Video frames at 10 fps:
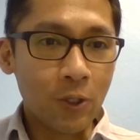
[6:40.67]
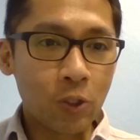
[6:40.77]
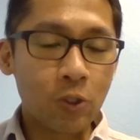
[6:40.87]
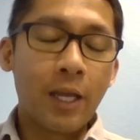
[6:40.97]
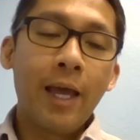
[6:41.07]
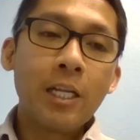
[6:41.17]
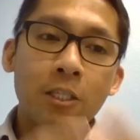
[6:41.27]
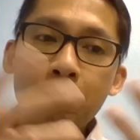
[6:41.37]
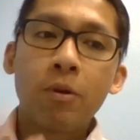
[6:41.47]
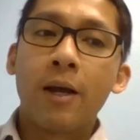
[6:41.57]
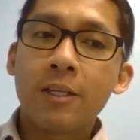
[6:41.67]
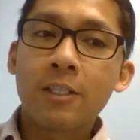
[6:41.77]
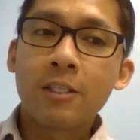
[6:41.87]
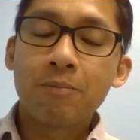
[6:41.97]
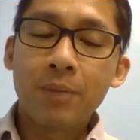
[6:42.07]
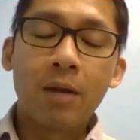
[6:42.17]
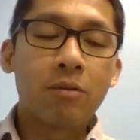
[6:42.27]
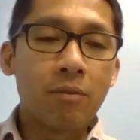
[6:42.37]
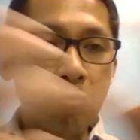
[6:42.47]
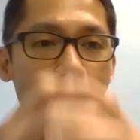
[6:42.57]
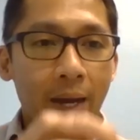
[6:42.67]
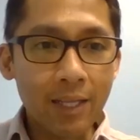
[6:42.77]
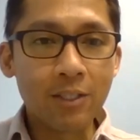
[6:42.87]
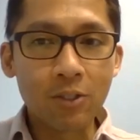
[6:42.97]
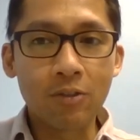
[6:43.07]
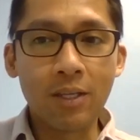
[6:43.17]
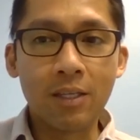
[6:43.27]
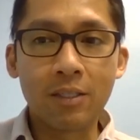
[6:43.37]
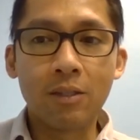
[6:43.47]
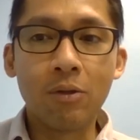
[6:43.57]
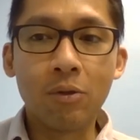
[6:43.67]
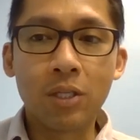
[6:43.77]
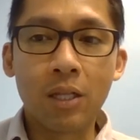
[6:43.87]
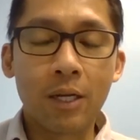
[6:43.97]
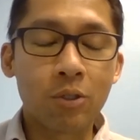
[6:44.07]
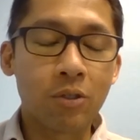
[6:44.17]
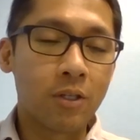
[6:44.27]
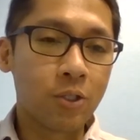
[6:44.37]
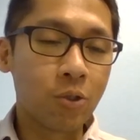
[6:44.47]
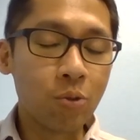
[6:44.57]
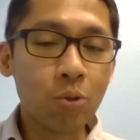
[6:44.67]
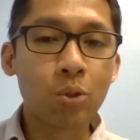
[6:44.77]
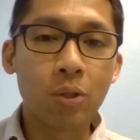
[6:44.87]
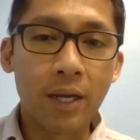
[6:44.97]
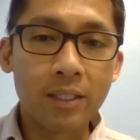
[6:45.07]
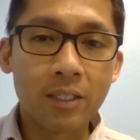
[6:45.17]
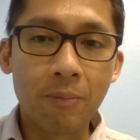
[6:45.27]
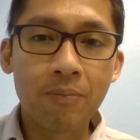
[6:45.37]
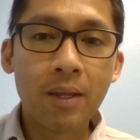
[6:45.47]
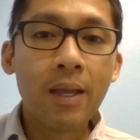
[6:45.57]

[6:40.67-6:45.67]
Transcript: So the H plus now binds to these loose electrons to neutralize them.